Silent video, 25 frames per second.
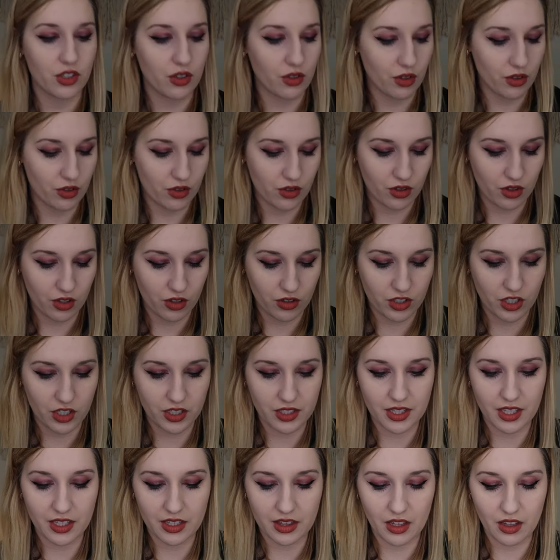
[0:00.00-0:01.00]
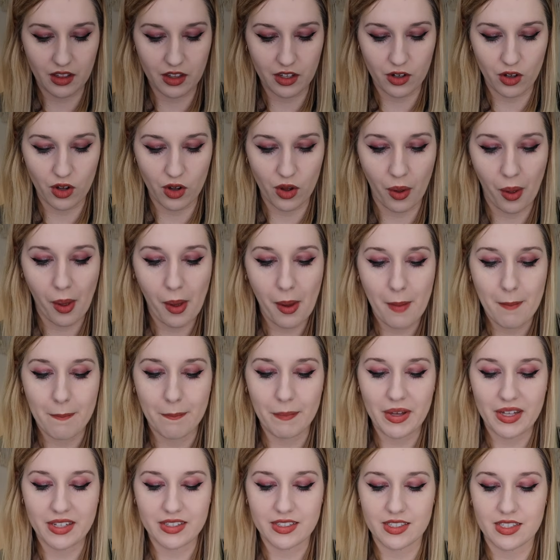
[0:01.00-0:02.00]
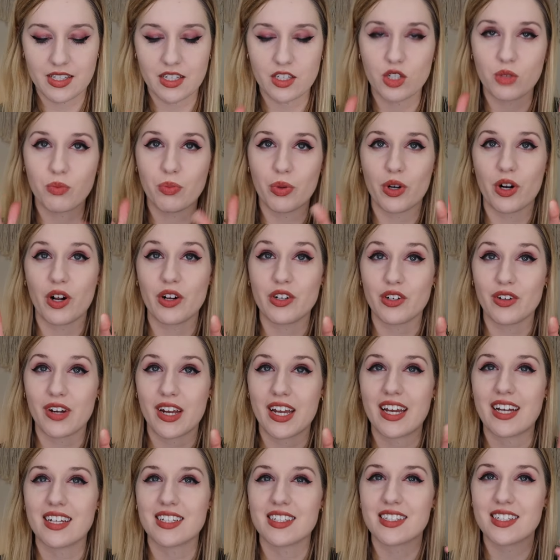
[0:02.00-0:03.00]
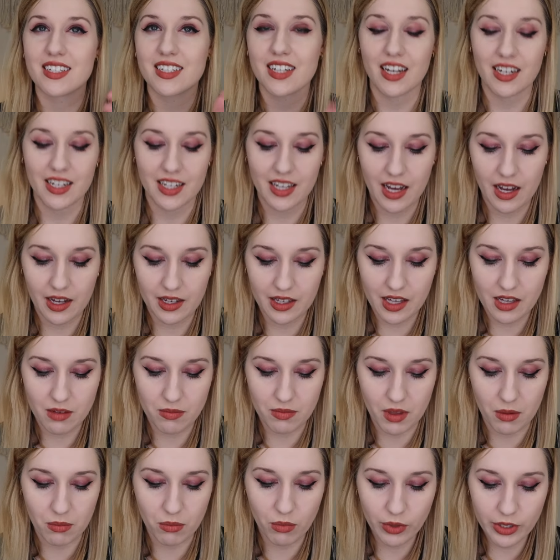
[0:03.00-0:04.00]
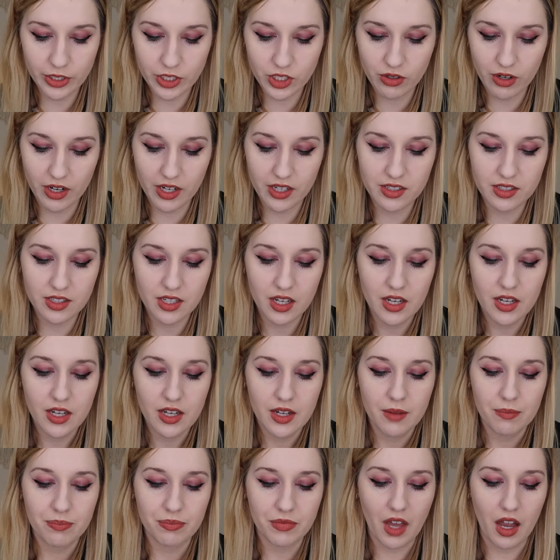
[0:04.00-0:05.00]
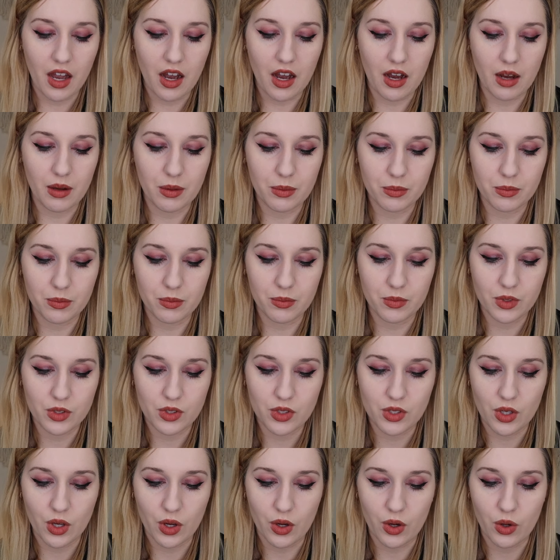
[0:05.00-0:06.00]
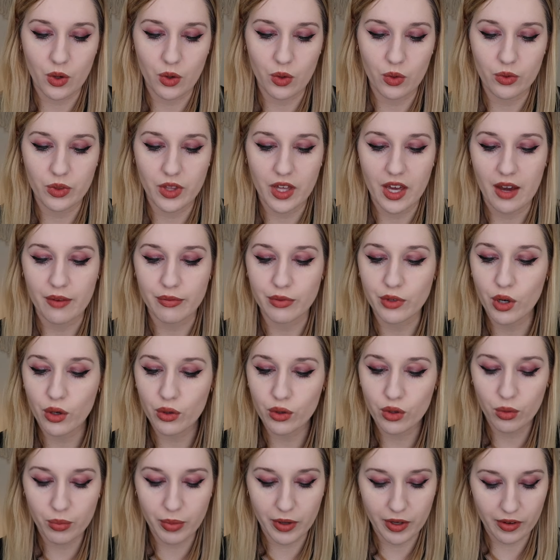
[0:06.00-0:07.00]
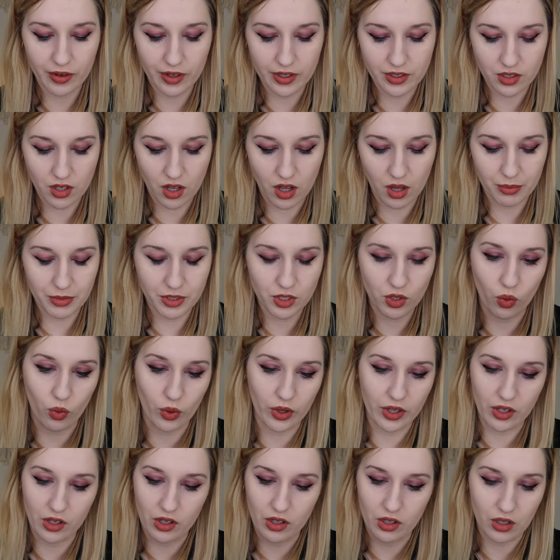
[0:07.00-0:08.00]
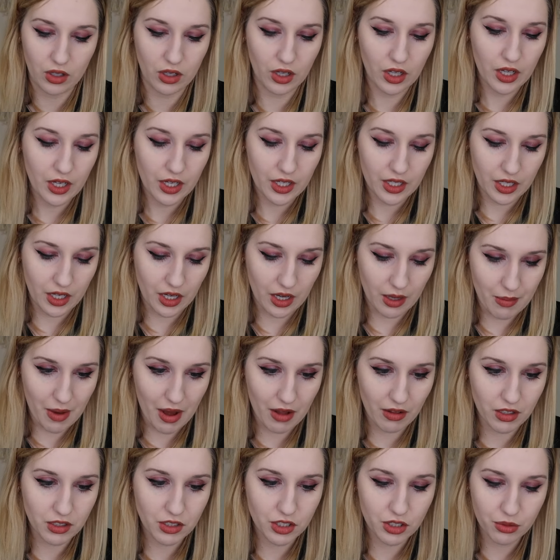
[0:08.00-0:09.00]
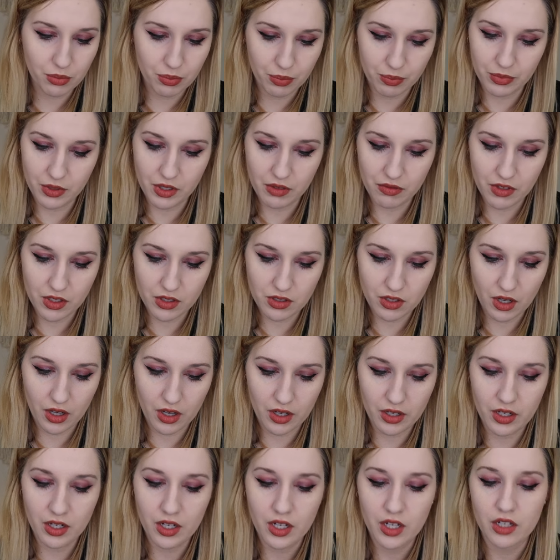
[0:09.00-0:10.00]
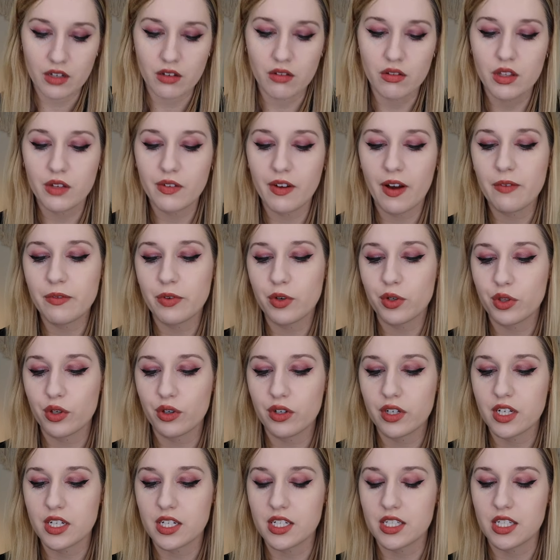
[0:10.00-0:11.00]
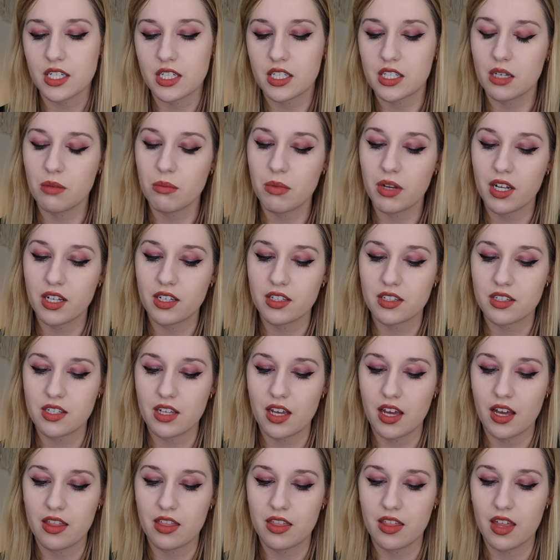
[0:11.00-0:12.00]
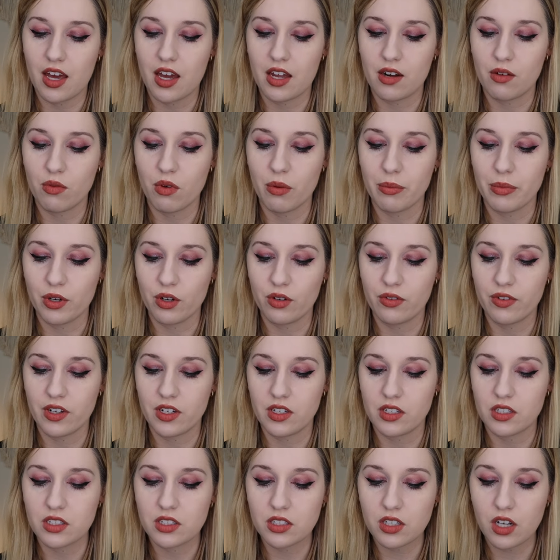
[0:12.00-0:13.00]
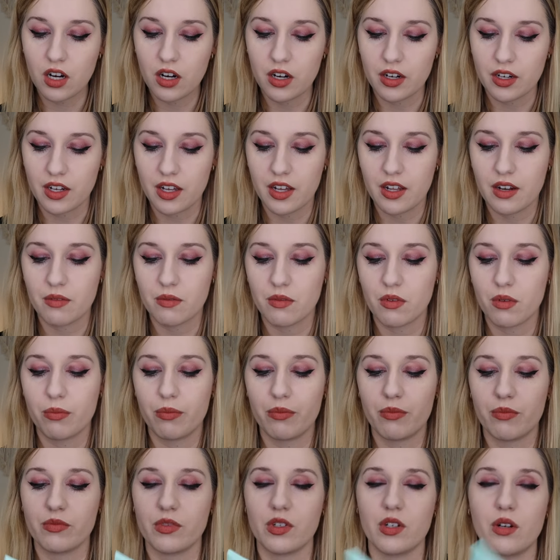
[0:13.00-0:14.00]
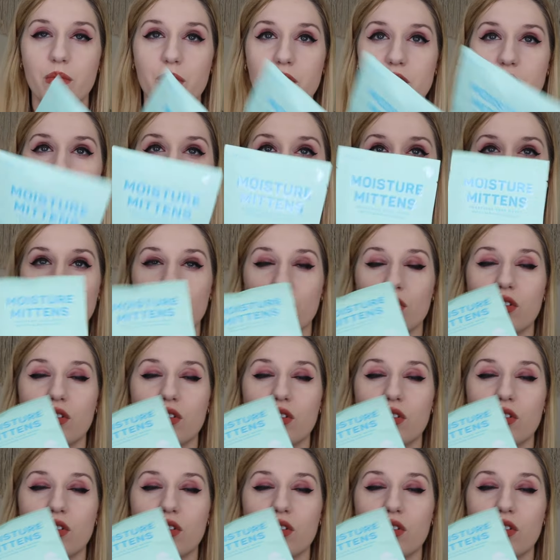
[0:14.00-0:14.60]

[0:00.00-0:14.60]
So those, they're just like the little mittens that you put on your hands to kind of keep them moisturized. Um, so they have cocoa butter and almond oil. Um, how long do you leave these on? You leave on for thirty to sixty minutes, and then remove and discard, and you know, massage the